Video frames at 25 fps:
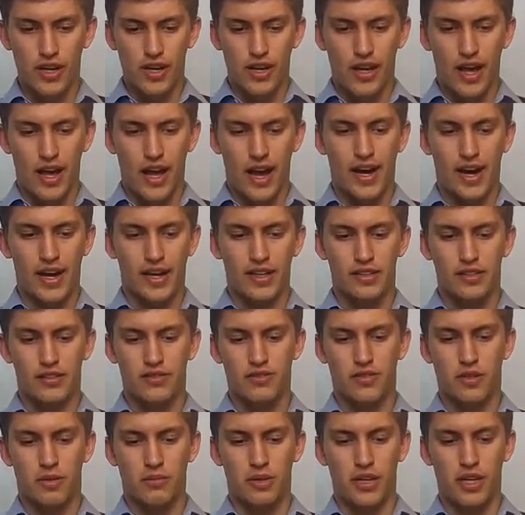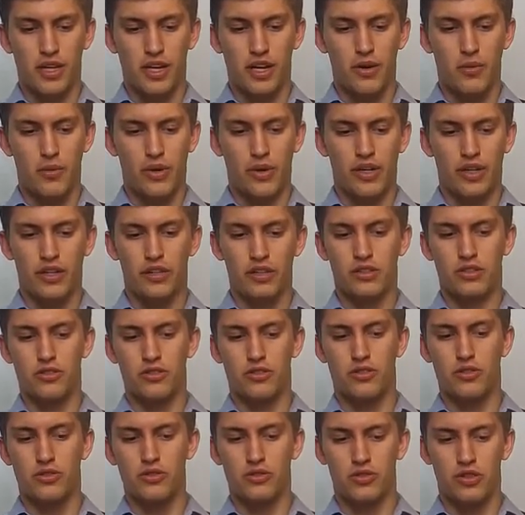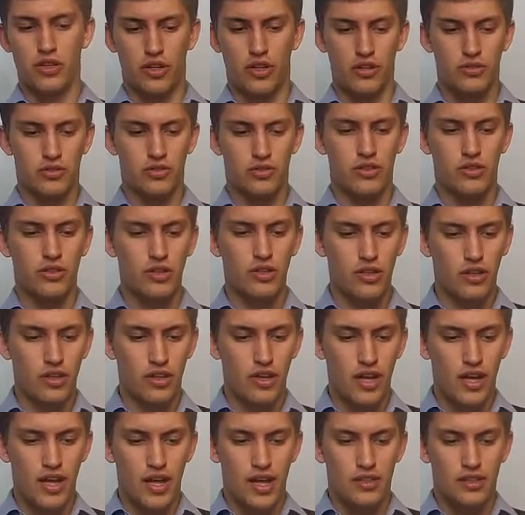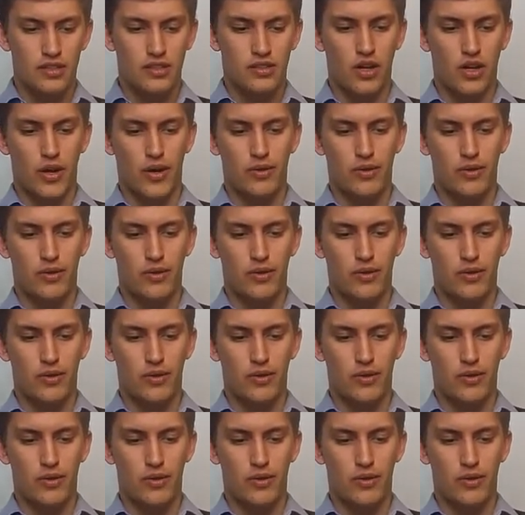and from here we need to choose a user. So I'm